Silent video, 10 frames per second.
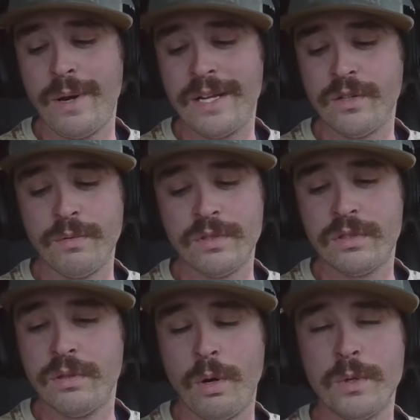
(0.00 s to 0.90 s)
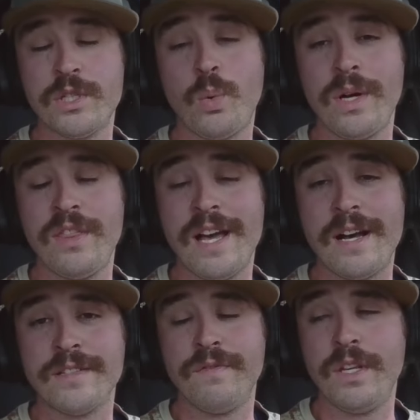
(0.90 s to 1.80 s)
has almost, almost twenty
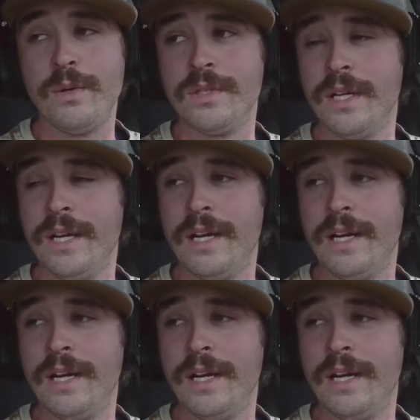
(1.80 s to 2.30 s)
thousand views.